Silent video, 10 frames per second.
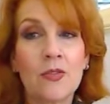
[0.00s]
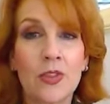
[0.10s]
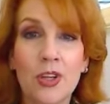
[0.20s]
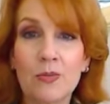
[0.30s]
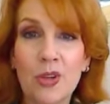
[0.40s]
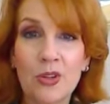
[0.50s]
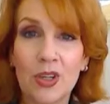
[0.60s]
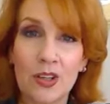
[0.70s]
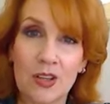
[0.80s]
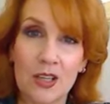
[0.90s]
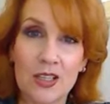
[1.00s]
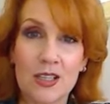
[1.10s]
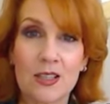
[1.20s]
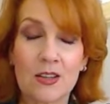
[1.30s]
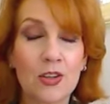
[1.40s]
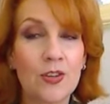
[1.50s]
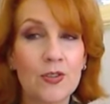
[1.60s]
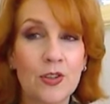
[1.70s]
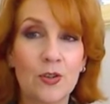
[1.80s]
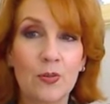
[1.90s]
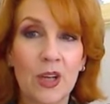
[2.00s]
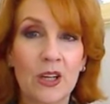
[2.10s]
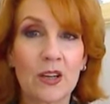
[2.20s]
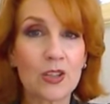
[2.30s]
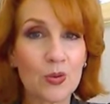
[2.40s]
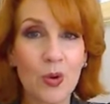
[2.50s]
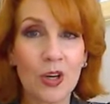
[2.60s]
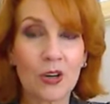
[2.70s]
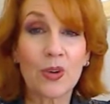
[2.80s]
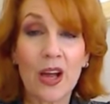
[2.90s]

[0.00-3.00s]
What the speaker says: the community that exists on YouTube and on Twitter.